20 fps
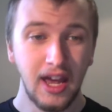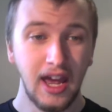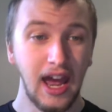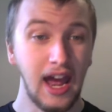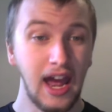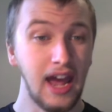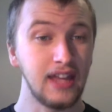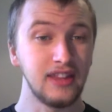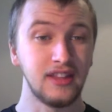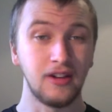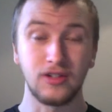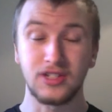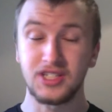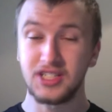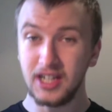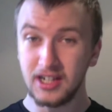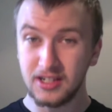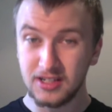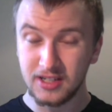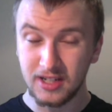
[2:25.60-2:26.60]
and there are
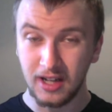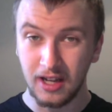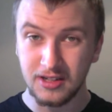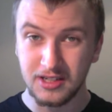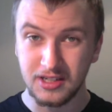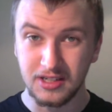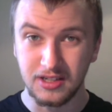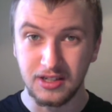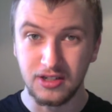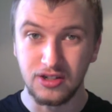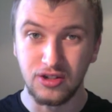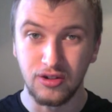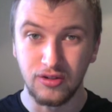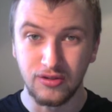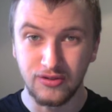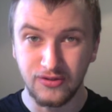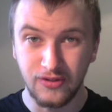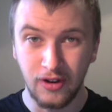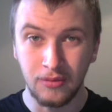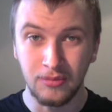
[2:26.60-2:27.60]
6 classes to
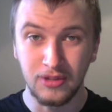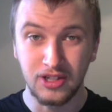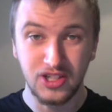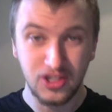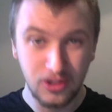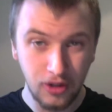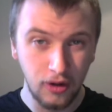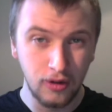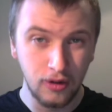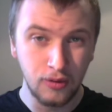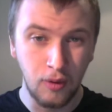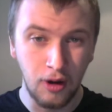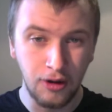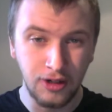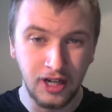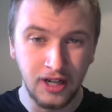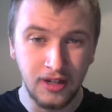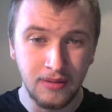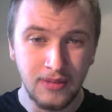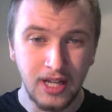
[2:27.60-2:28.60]
choose from: the Sword
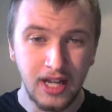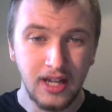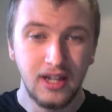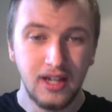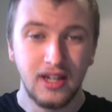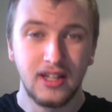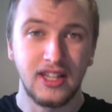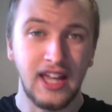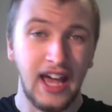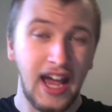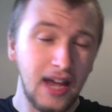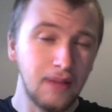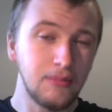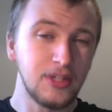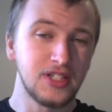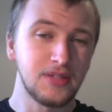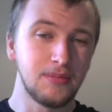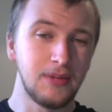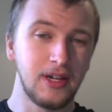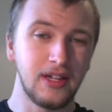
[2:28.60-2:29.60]
Warrior, the
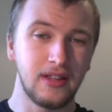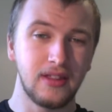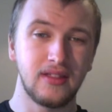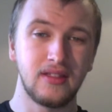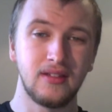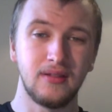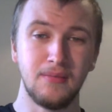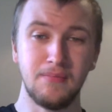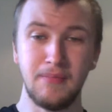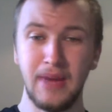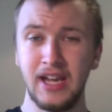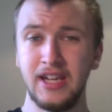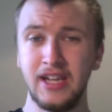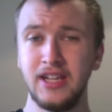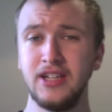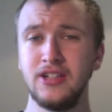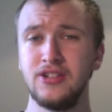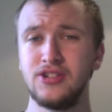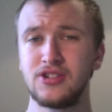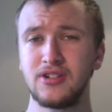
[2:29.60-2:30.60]
Hammersmith,
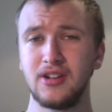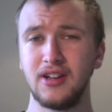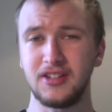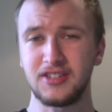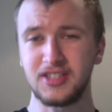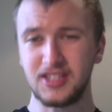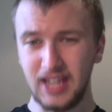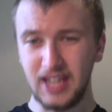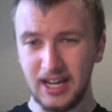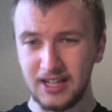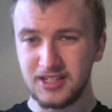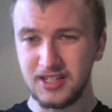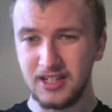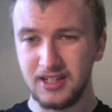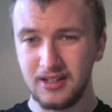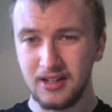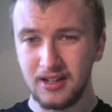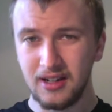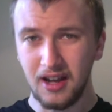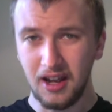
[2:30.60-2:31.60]
Mage,
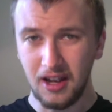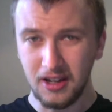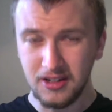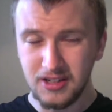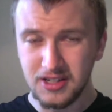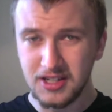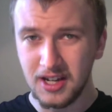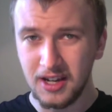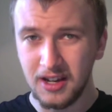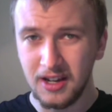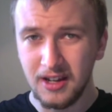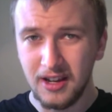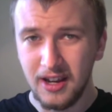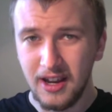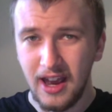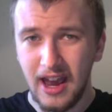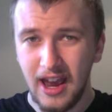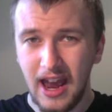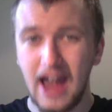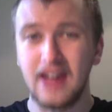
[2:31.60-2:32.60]
Assassin, Hunter,
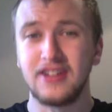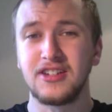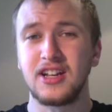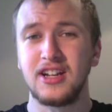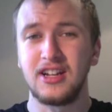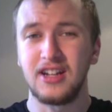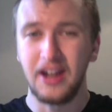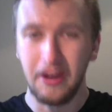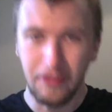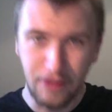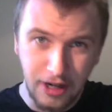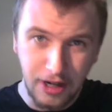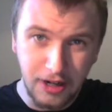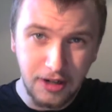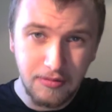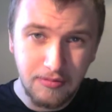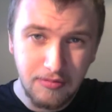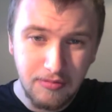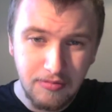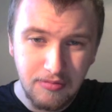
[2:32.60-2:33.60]
and Cleric.
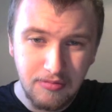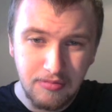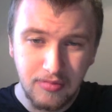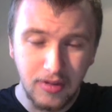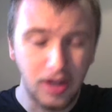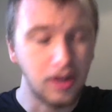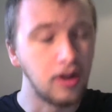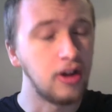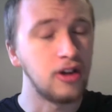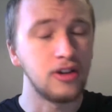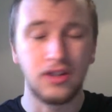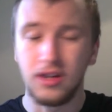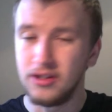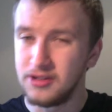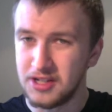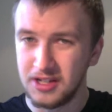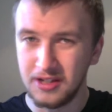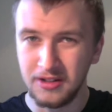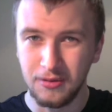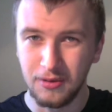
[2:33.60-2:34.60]
Now, I
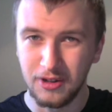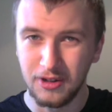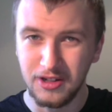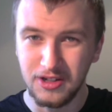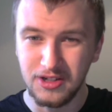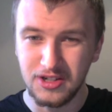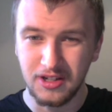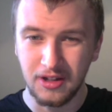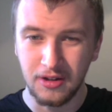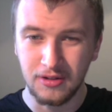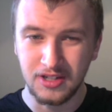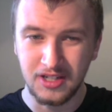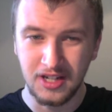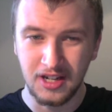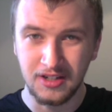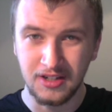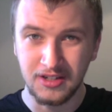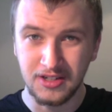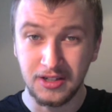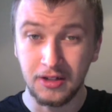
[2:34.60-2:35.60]
can't tell you what each of those
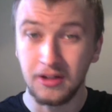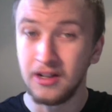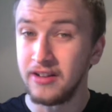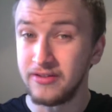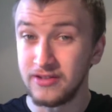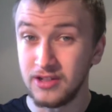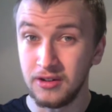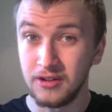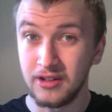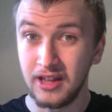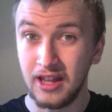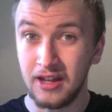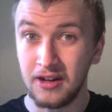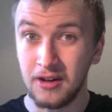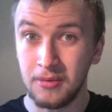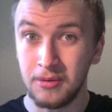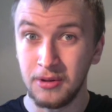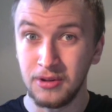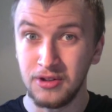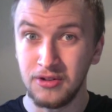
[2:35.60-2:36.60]
does, so you'll have to look that
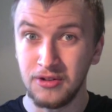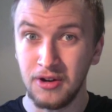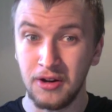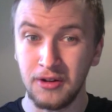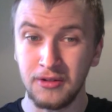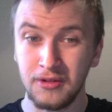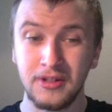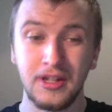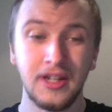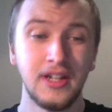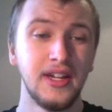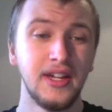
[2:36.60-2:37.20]
up on your own.